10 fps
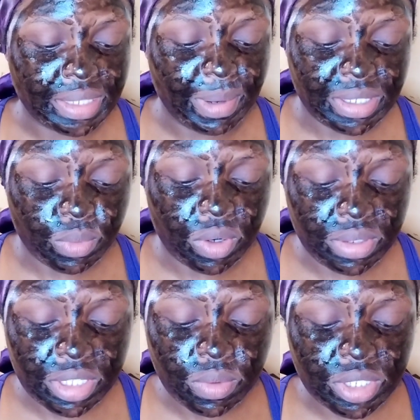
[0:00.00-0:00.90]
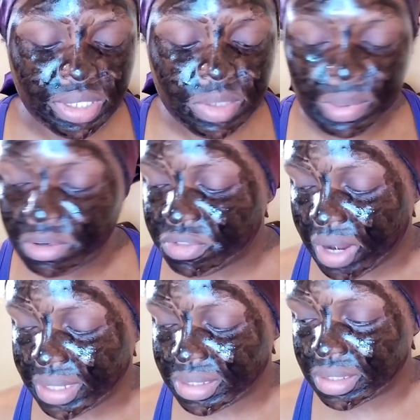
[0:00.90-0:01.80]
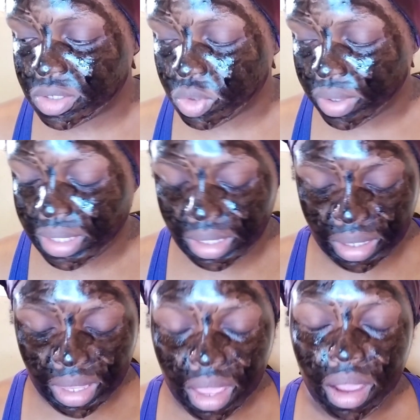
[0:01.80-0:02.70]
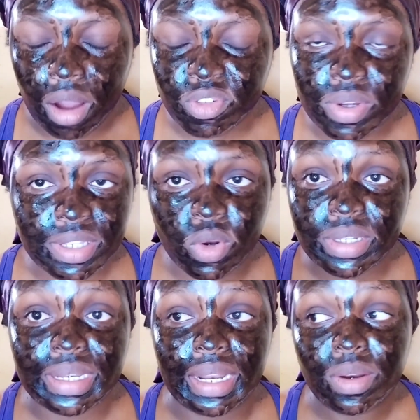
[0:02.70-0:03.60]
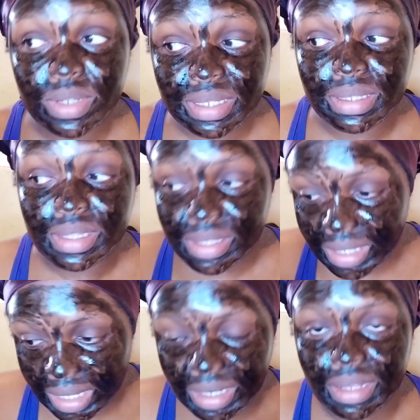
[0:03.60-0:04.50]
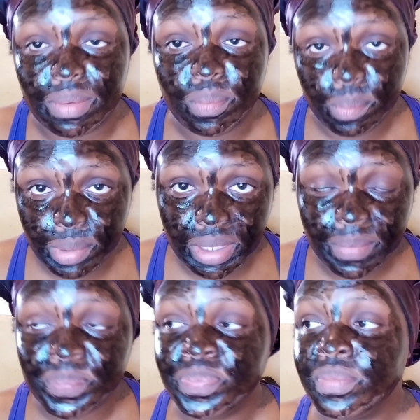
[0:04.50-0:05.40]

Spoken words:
But we continued just being friends, just talking. Of course, not this lady B.